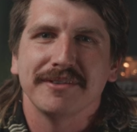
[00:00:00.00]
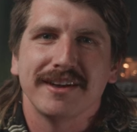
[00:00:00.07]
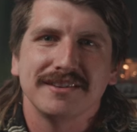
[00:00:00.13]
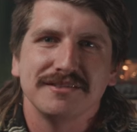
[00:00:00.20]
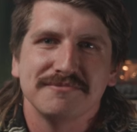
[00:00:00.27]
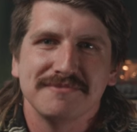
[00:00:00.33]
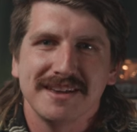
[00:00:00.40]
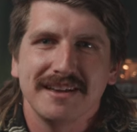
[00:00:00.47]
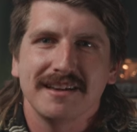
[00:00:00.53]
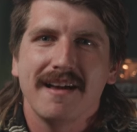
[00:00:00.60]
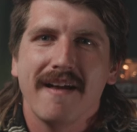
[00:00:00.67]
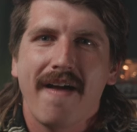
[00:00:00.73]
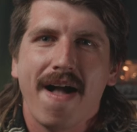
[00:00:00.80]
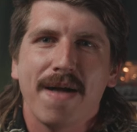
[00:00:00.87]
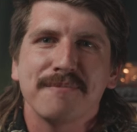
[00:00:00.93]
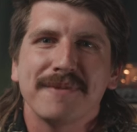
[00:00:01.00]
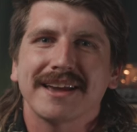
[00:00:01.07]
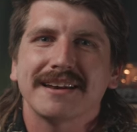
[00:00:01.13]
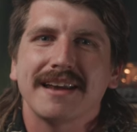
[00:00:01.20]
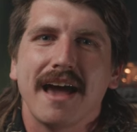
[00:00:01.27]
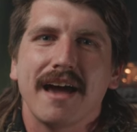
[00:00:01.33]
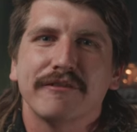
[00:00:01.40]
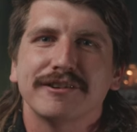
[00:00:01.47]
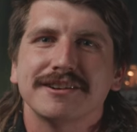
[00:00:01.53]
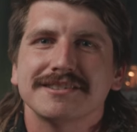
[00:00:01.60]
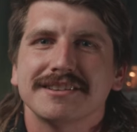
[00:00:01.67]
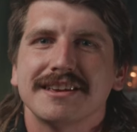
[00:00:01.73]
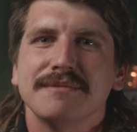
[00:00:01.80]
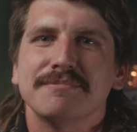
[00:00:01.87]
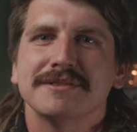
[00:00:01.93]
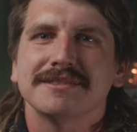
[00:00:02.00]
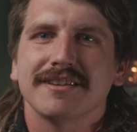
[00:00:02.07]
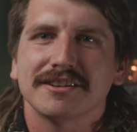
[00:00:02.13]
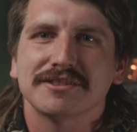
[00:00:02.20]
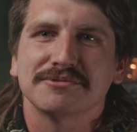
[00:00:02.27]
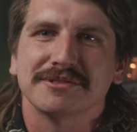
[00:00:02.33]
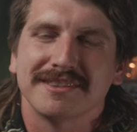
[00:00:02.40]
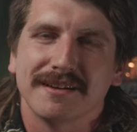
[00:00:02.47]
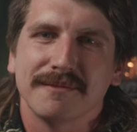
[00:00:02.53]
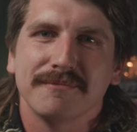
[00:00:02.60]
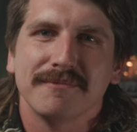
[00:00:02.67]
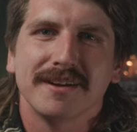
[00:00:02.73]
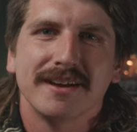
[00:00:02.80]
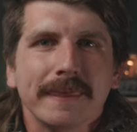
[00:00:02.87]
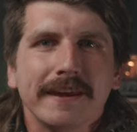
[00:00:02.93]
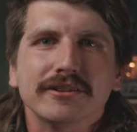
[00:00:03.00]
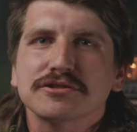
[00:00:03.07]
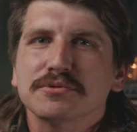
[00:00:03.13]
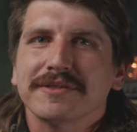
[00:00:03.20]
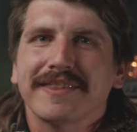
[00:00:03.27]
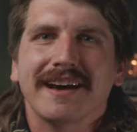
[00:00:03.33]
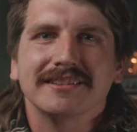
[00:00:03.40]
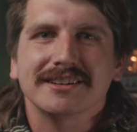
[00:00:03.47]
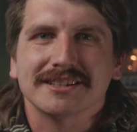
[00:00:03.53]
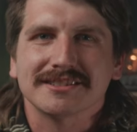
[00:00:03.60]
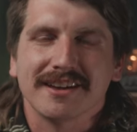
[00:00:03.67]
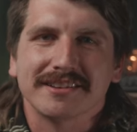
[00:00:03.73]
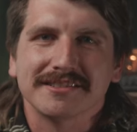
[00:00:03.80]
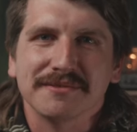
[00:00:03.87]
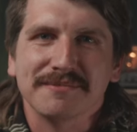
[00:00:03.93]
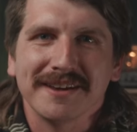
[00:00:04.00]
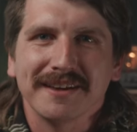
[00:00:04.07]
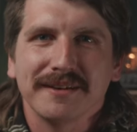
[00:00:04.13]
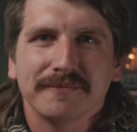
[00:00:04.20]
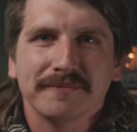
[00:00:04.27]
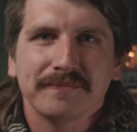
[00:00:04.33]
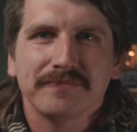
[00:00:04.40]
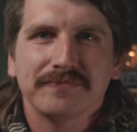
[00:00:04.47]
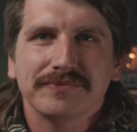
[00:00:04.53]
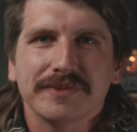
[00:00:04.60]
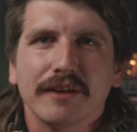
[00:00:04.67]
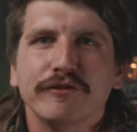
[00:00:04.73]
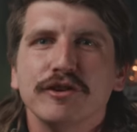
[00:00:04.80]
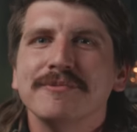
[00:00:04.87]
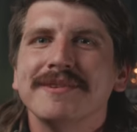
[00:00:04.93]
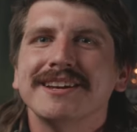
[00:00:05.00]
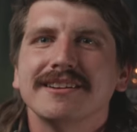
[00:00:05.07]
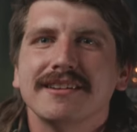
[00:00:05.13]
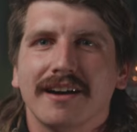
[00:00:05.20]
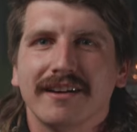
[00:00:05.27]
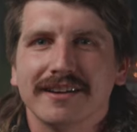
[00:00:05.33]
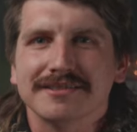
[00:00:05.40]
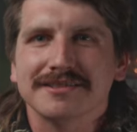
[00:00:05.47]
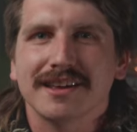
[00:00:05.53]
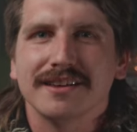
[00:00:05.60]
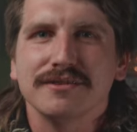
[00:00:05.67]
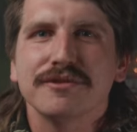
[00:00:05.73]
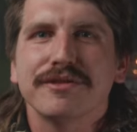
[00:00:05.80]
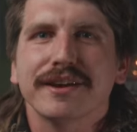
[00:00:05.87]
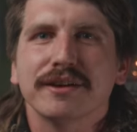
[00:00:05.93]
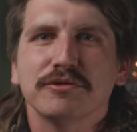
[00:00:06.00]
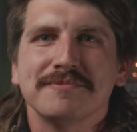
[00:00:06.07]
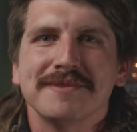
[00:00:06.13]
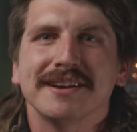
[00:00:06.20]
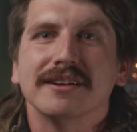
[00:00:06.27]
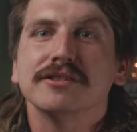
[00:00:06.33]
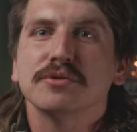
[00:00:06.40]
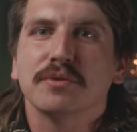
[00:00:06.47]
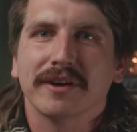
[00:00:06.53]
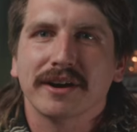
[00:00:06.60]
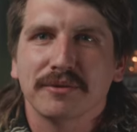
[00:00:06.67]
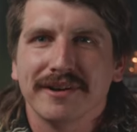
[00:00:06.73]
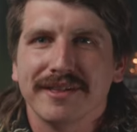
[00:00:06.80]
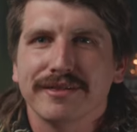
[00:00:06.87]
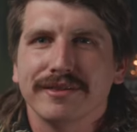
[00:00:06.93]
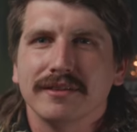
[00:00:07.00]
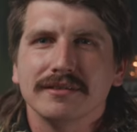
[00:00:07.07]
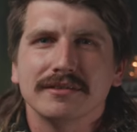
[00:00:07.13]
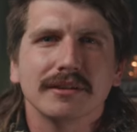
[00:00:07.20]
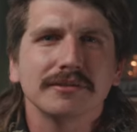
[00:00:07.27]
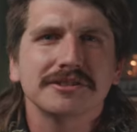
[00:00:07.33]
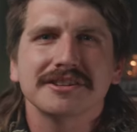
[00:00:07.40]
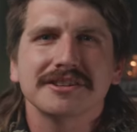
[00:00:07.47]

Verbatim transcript: that you meet and make an effort to keep in touch with them. Here's what that looks like to me. If you meet an artist that you think would be good to work with, don't